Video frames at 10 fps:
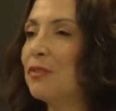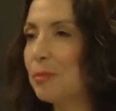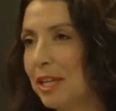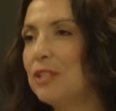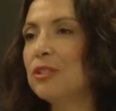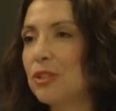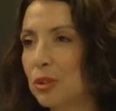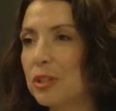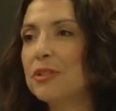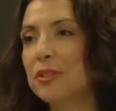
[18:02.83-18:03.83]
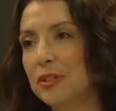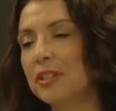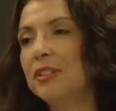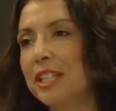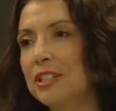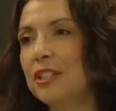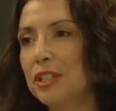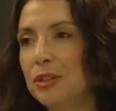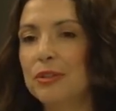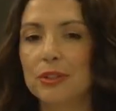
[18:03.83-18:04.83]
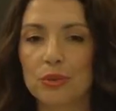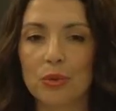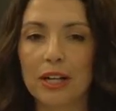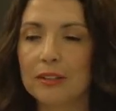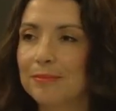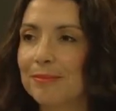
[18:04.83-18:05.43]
information sources they'll need to use as well.